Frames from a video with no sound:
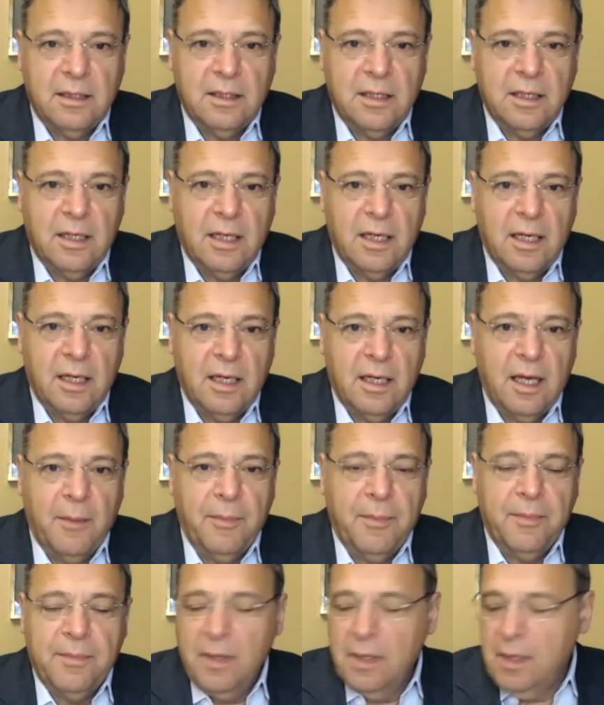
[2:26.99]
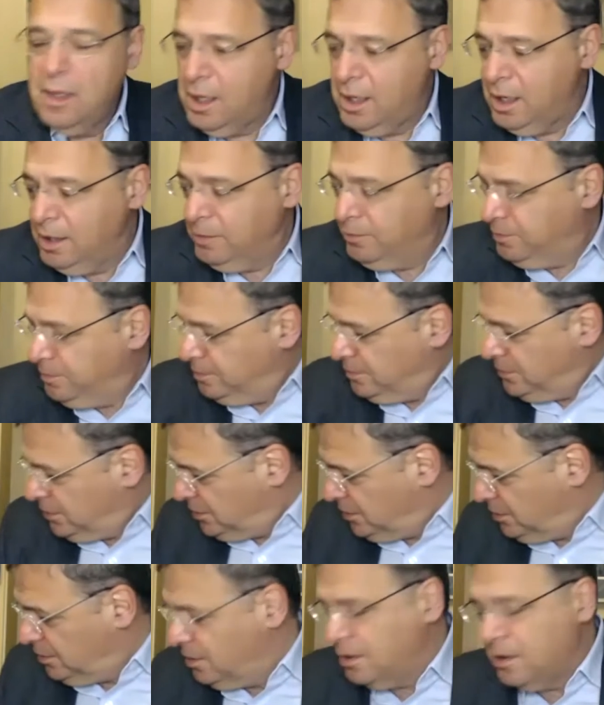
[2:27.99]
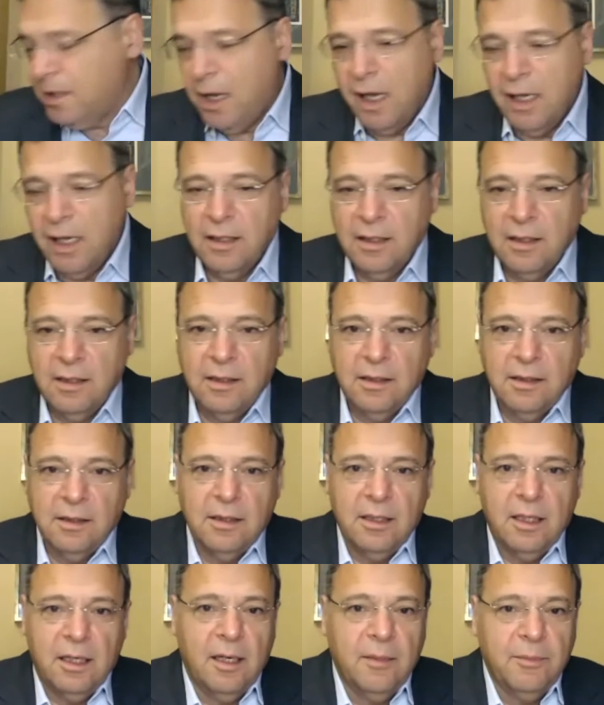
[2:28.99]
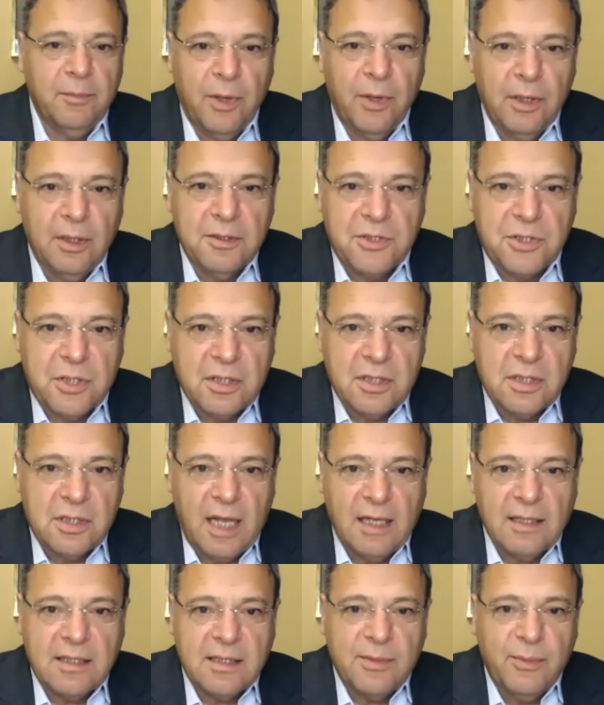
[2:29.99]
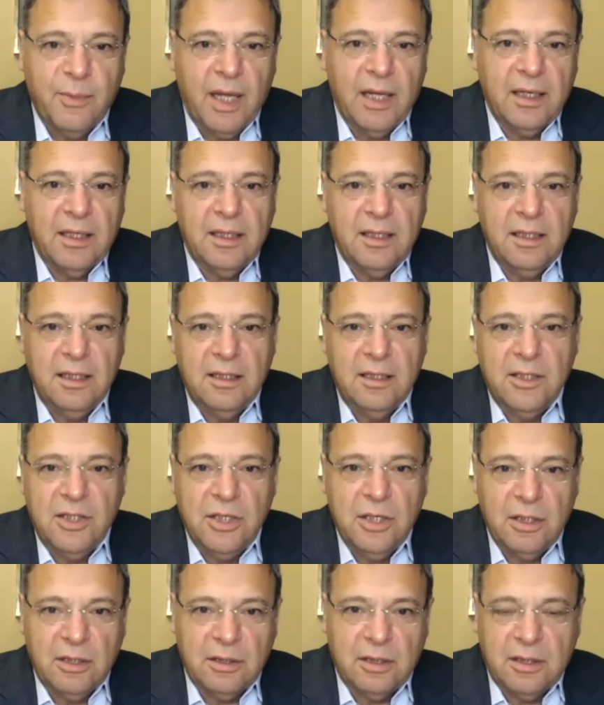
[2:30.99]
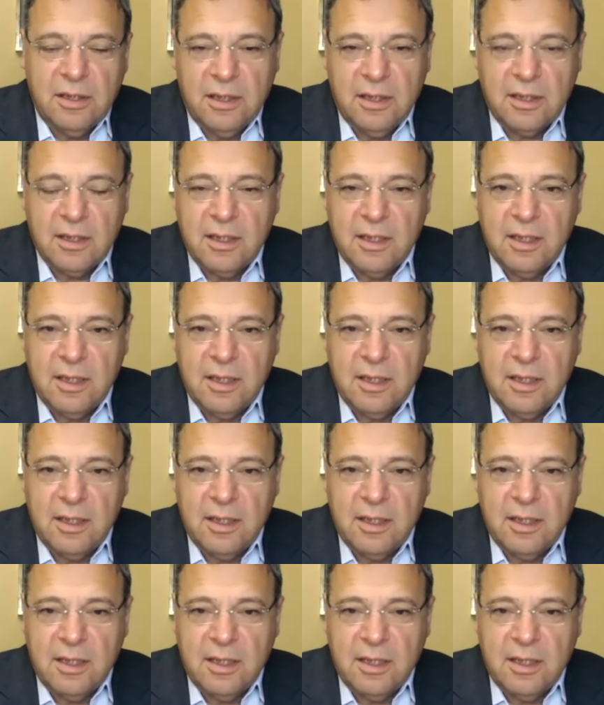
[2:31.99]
I can drop in on your own Echo devices. Apologies, that's my idiotic